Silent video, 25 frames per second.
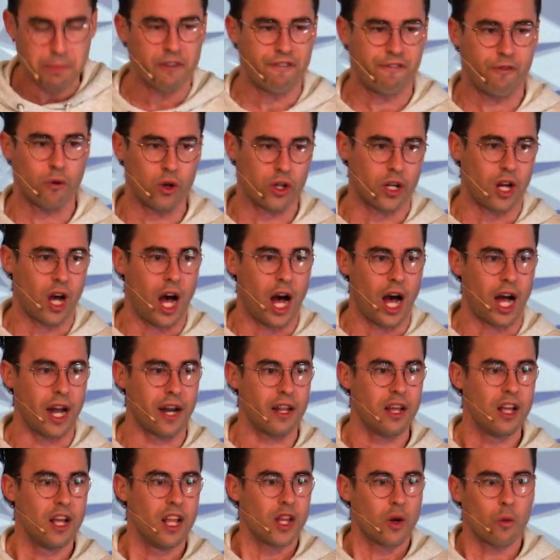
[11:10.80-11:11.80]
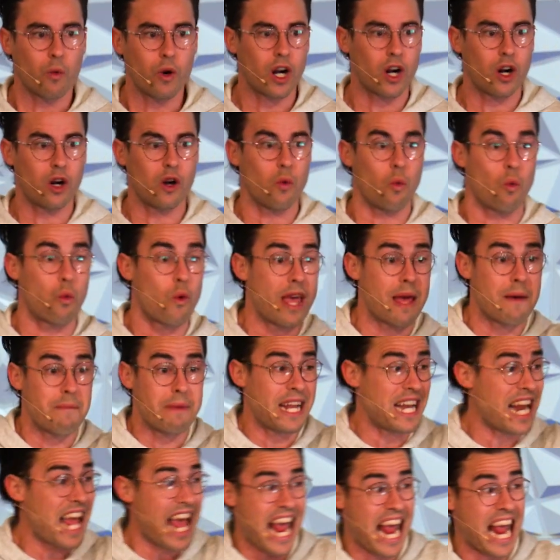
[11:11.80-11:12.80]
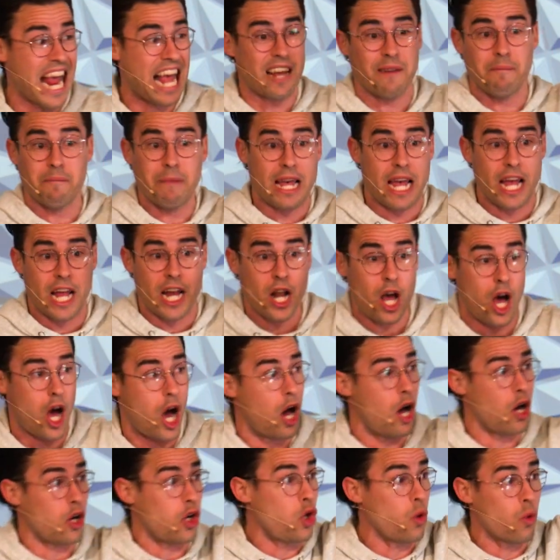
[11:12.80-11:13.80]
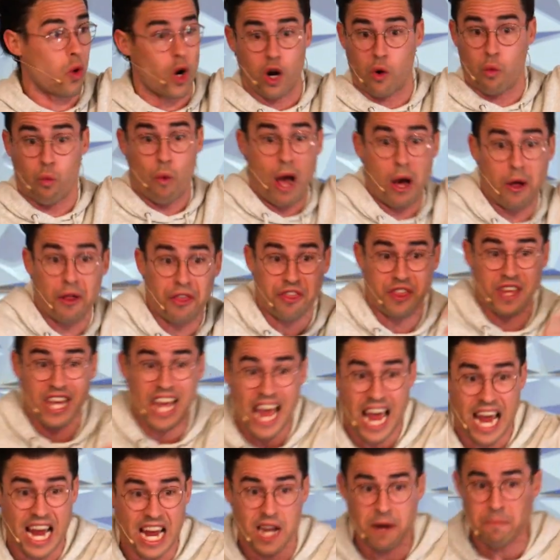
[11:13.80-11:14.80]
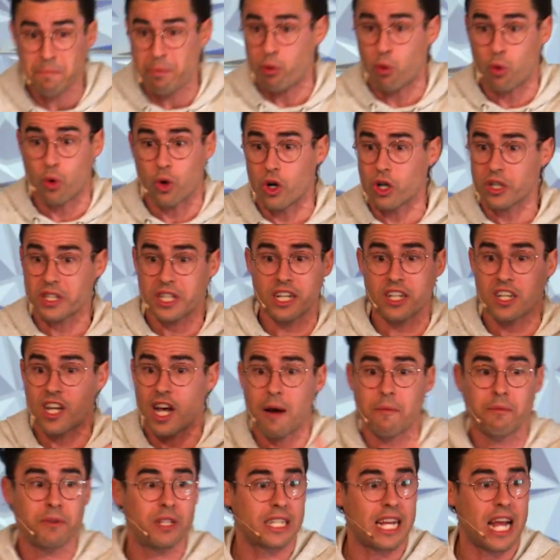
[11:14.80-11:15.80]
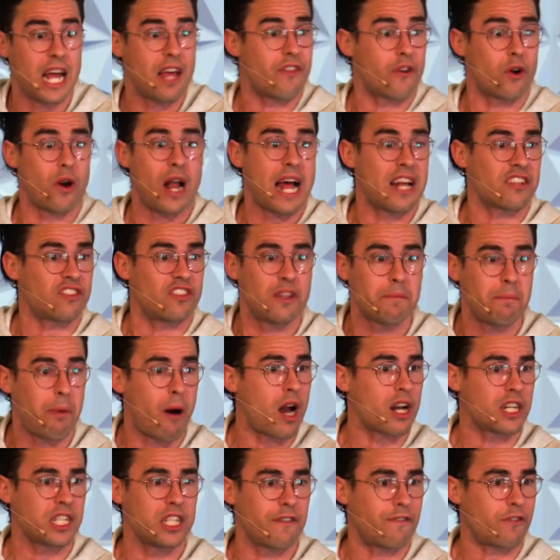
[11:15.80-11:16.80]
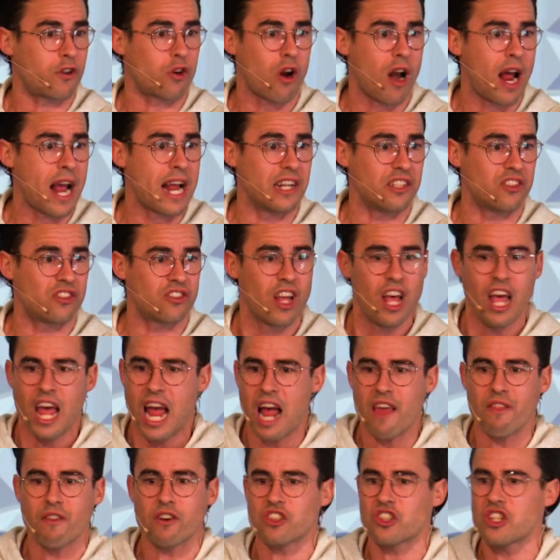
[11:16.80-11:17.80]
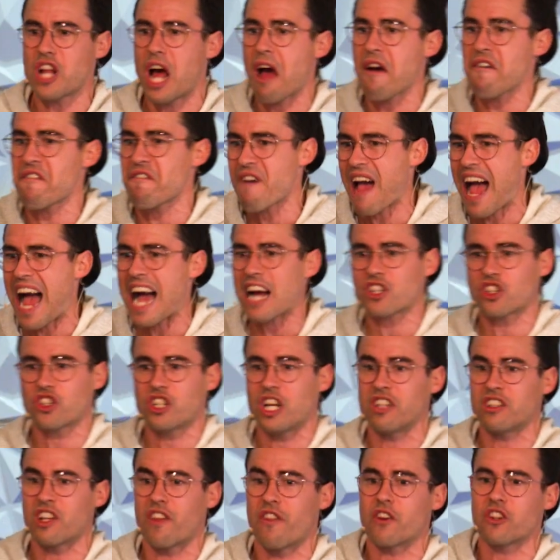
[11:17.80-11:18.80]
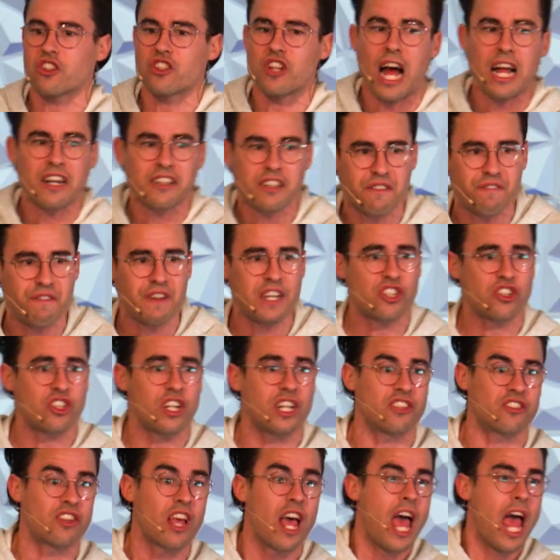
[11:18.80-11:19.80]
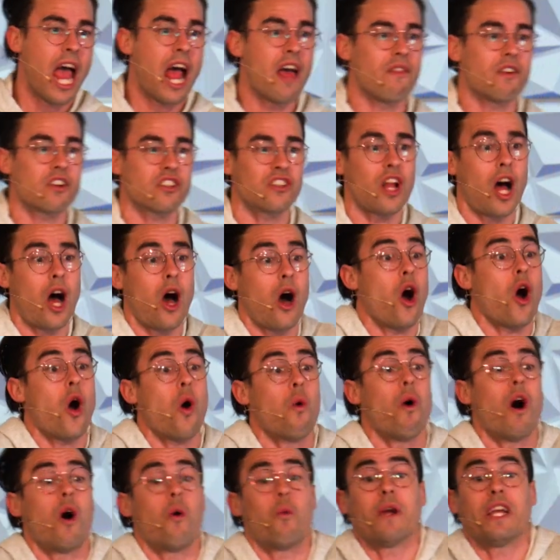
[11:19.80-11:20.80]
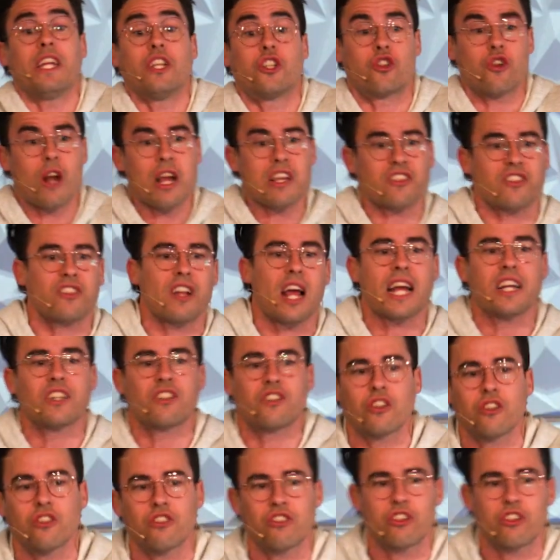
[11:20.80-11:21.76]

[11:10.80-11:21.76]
before God, where women and men uh, who are wealthy and poor can come together as the body of Christ. And there's not factions and there's not divisions and there's not, oh, well, we dress nicer